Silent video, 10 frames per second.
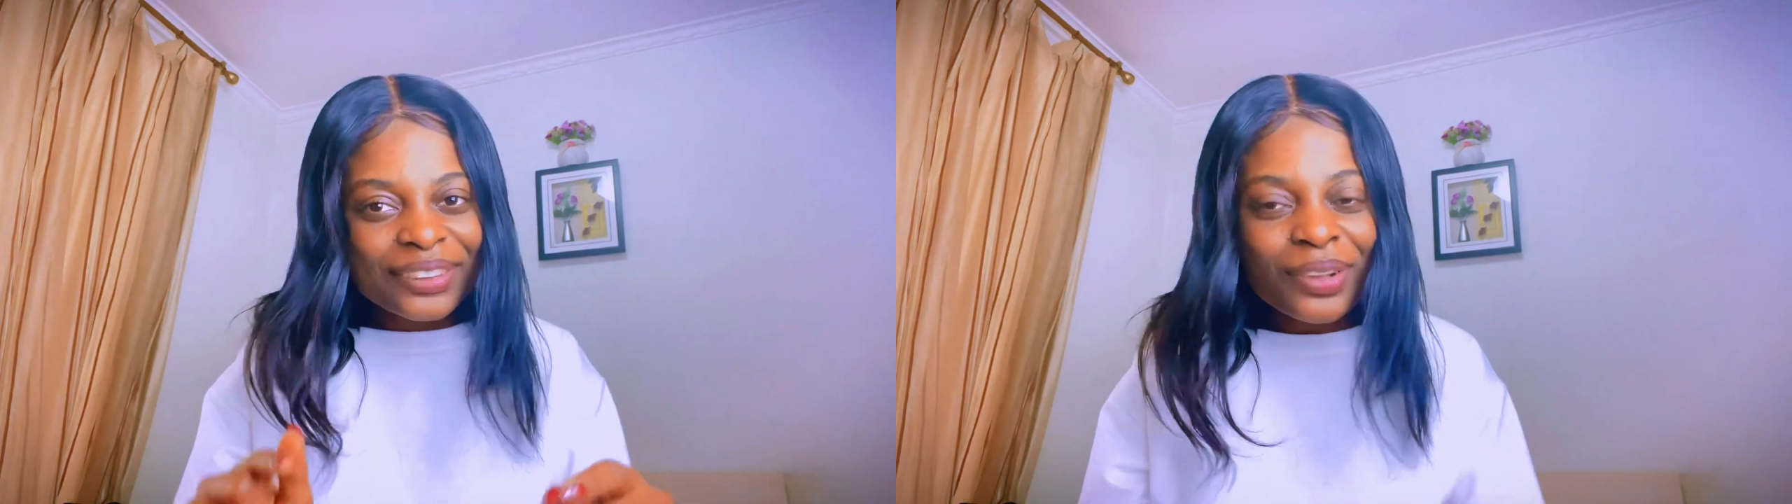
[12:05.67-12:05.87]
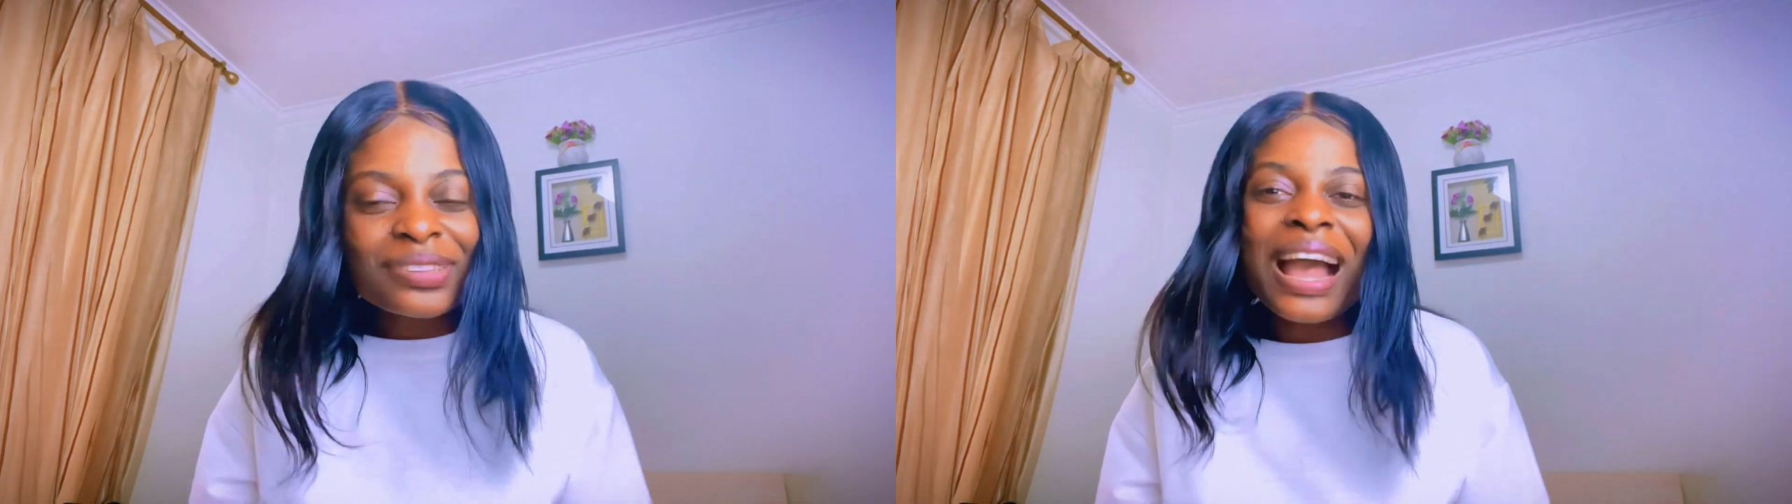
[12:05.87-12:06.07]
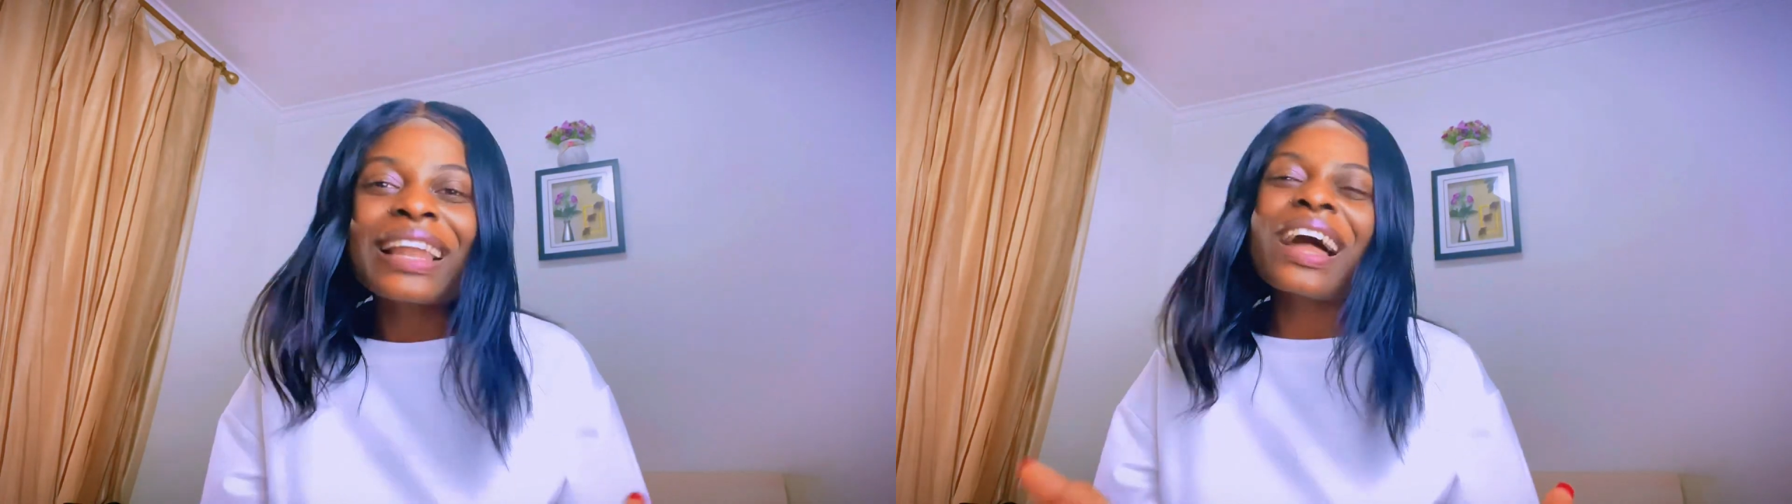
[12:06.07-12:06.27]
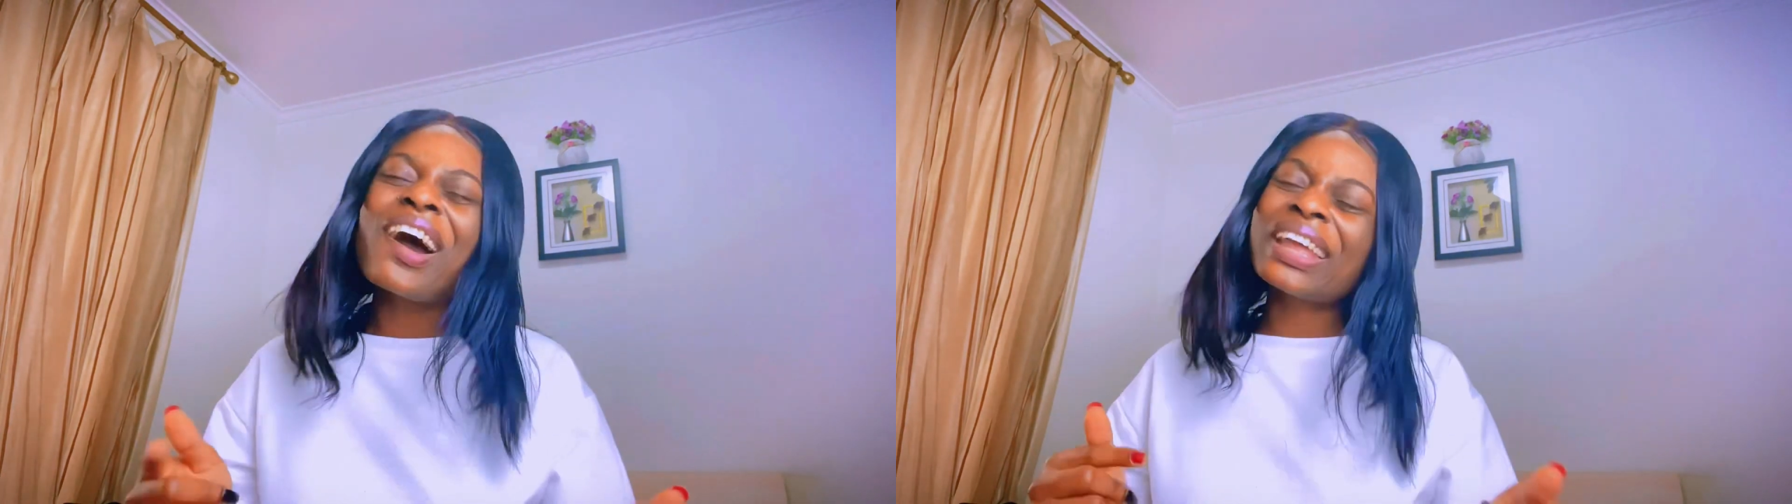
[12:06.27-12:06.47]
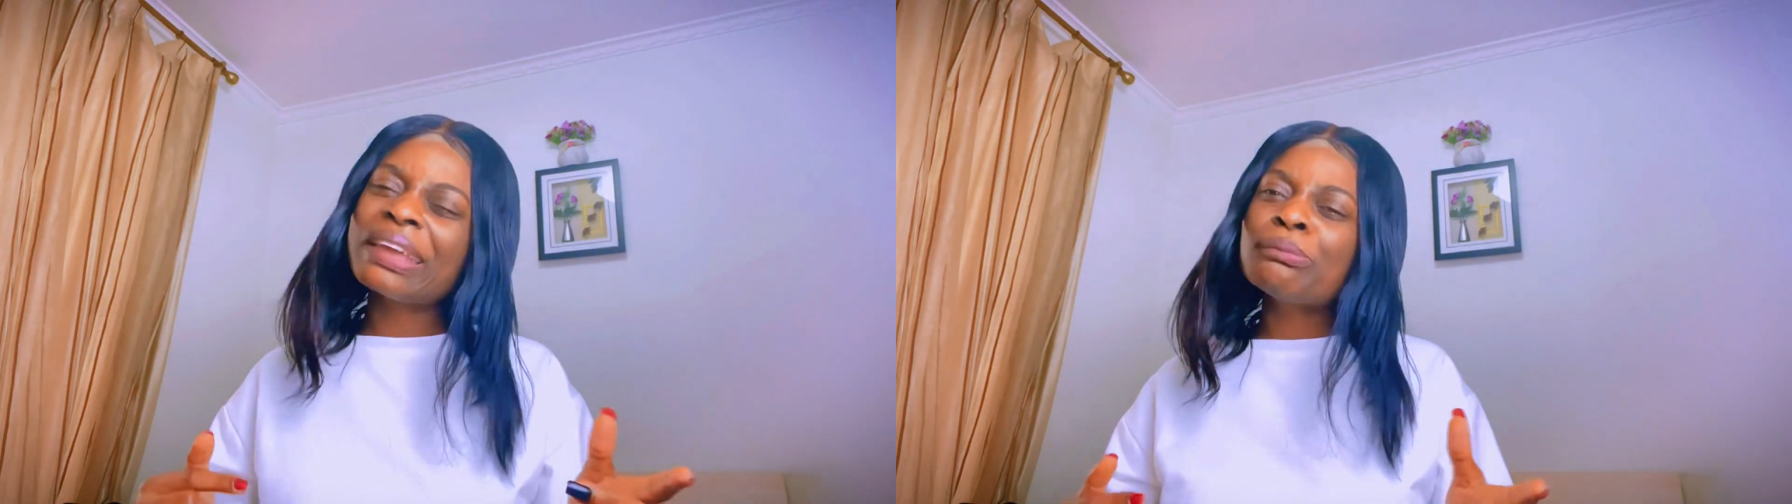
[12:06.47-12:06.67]
Just
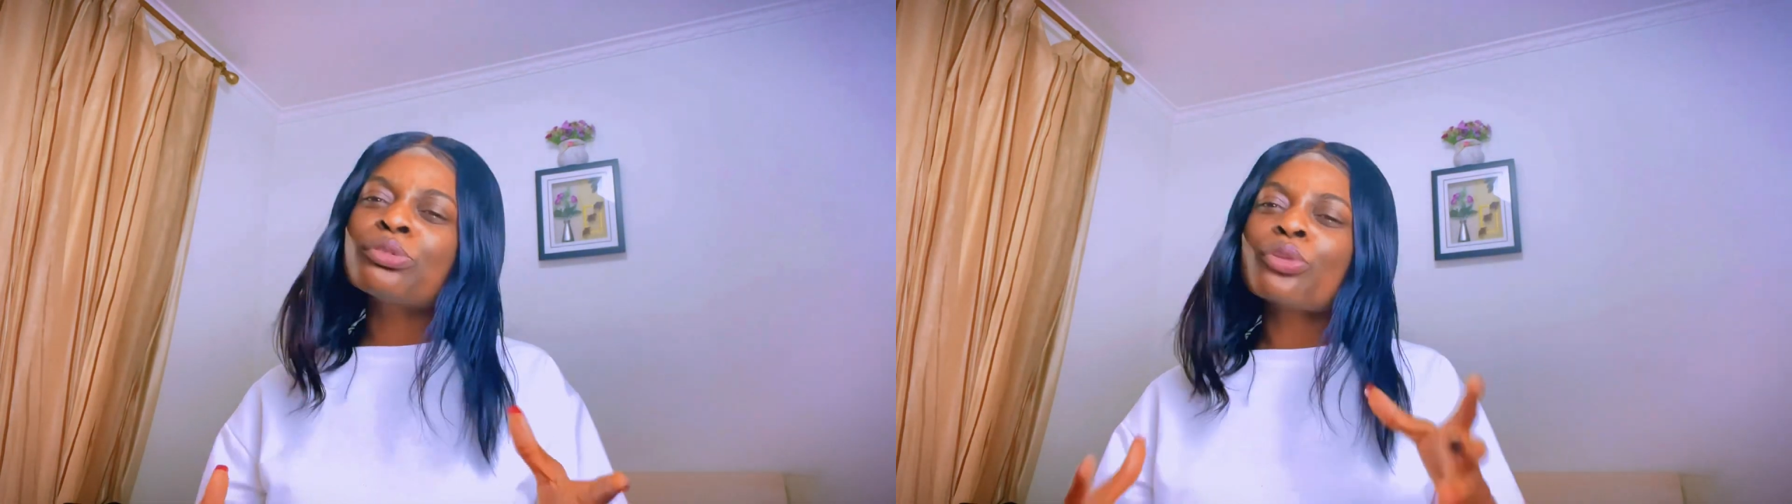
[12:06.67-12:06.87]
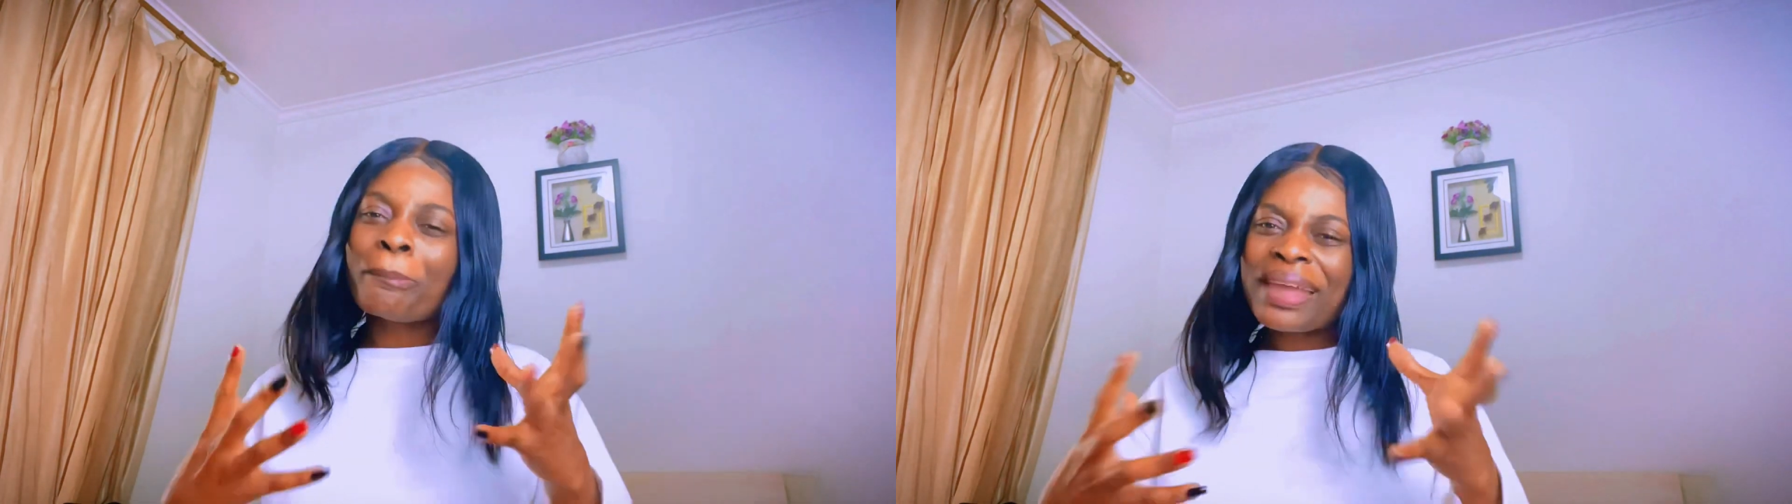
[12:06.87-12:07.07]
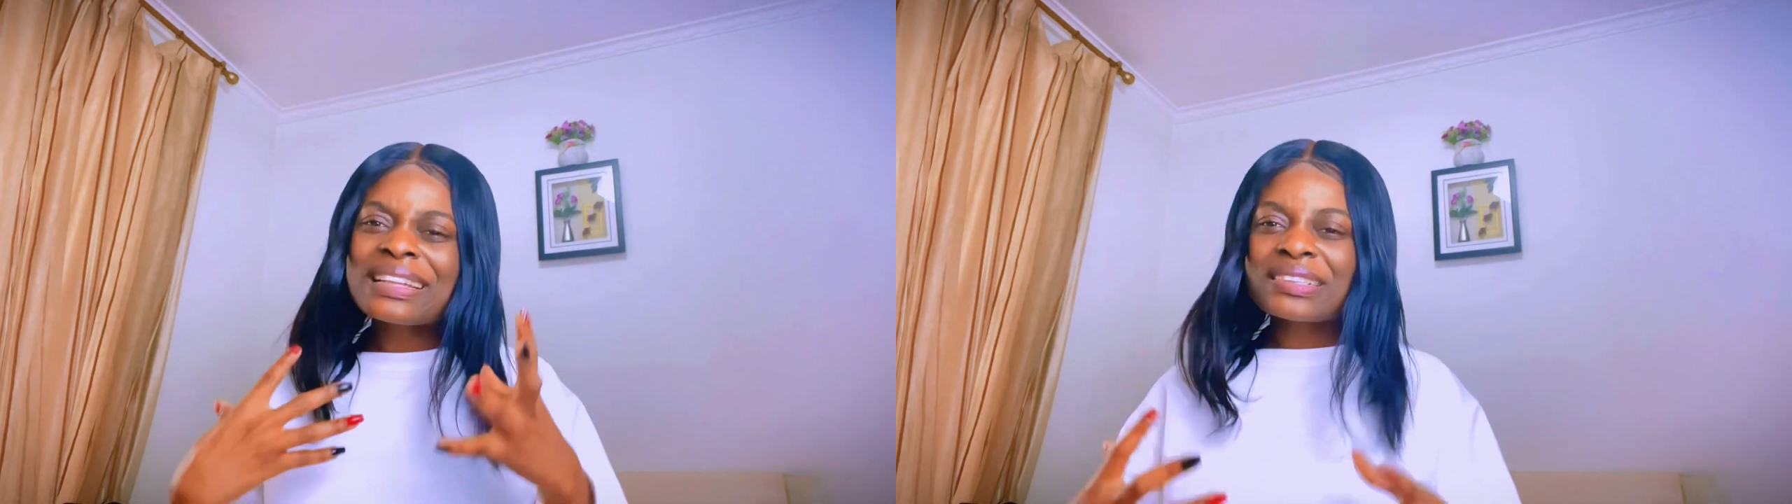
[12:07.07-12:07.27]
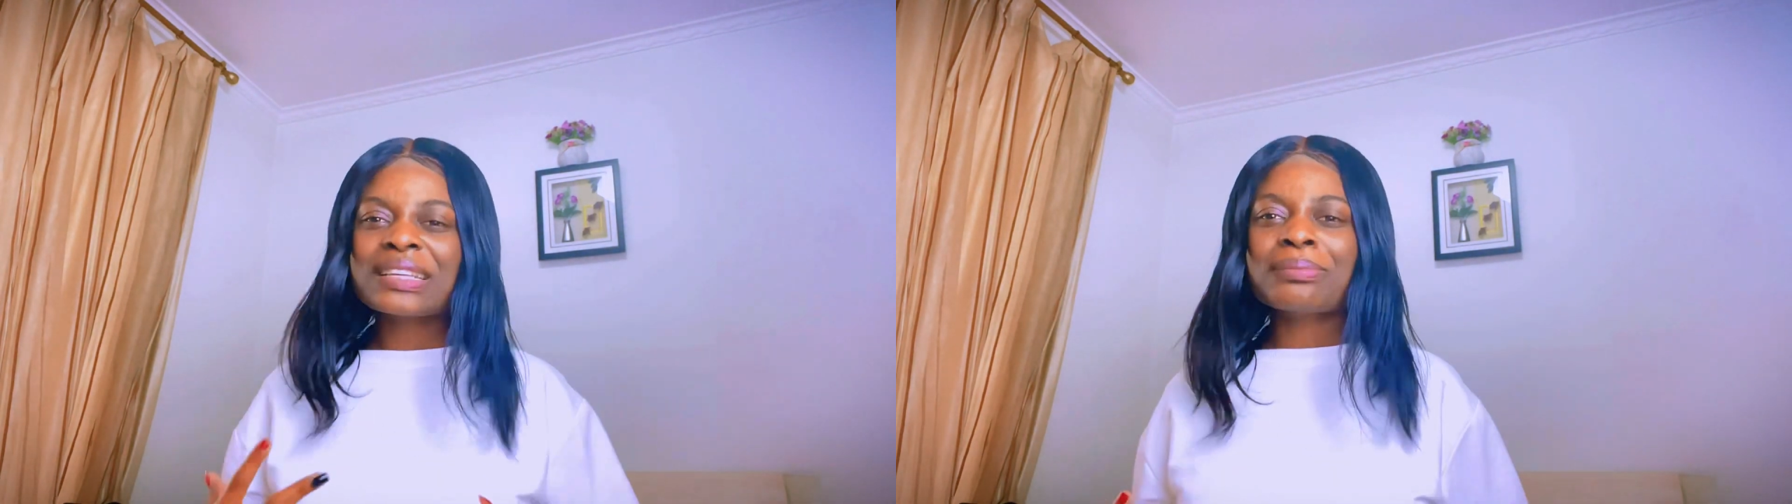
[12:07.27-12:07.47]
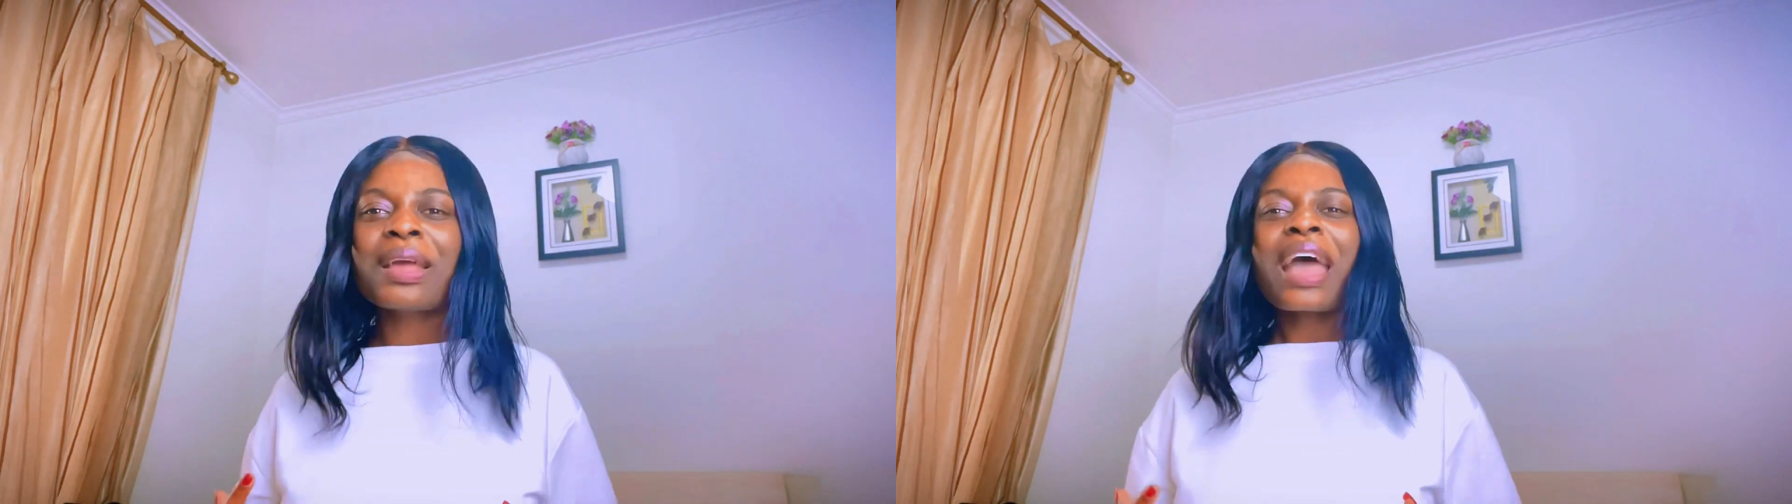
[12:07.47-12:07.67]
allow him, torment
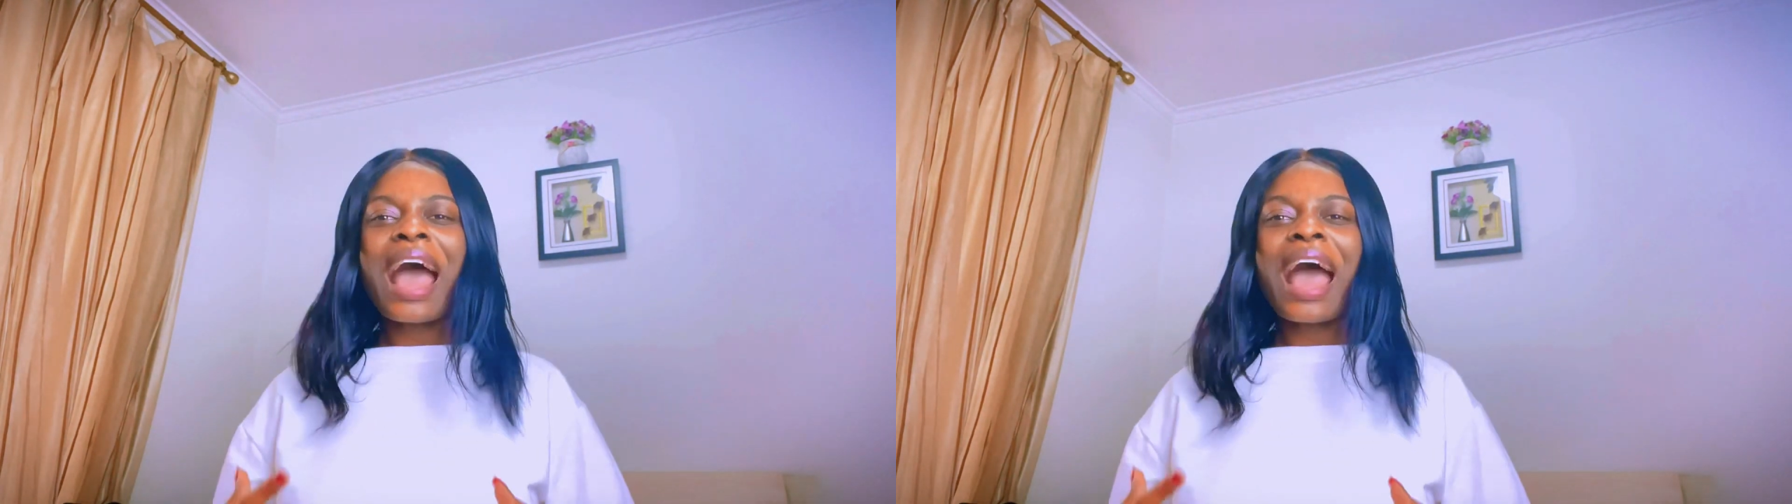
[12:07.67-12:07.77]
him,